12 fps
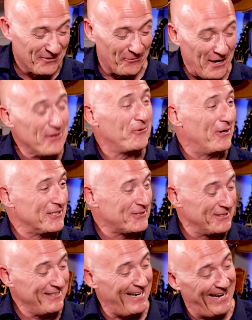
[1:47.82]
Great
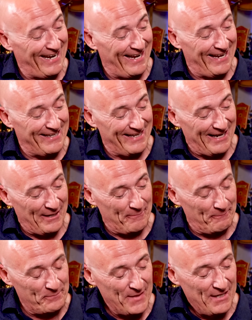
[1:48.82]
question.
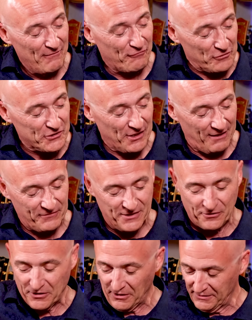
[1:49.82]
And first off,
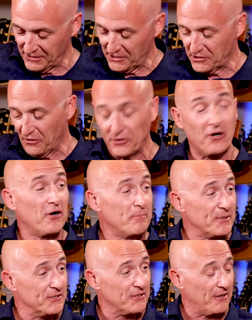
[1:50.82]
this is called a
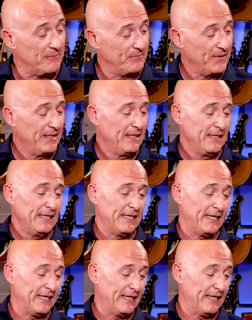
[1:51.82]
harp guitar.
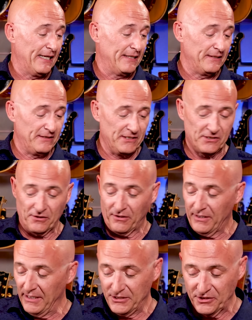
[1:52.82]
And these
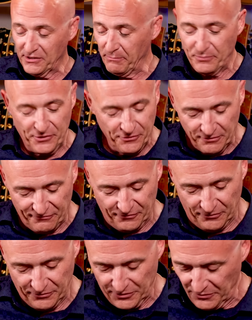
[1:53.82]
are just a
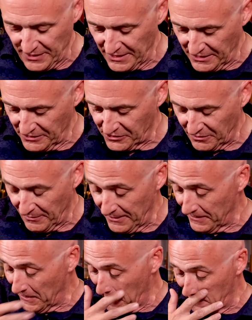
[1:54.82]
beautiful, unique
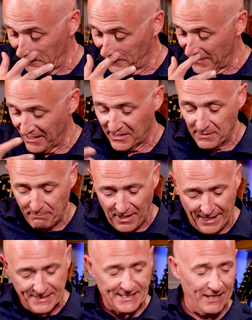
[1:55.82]
instrument that kind of
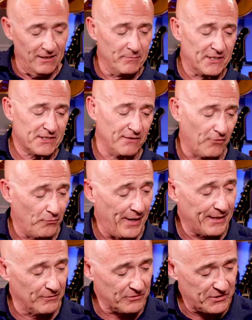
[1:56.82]
combines elements of a
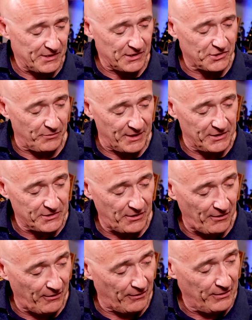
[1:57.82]
regular six-string
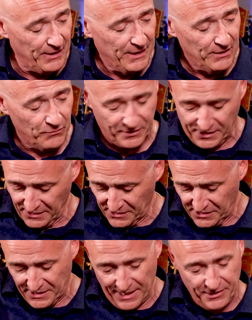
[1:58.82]
guitar with the
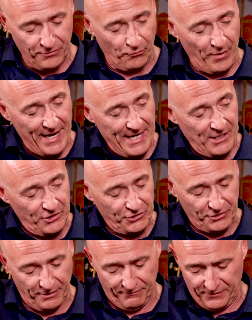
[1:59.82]
extended
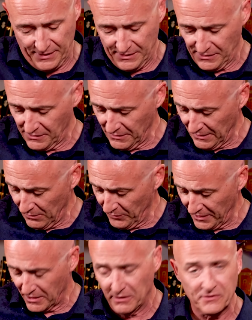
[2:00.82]
range of these,
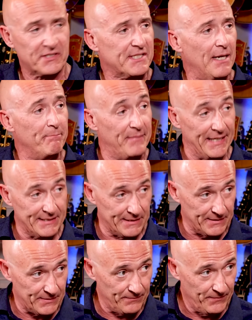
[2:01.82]
what they call
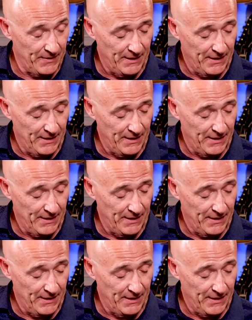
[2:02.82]
sub-basses.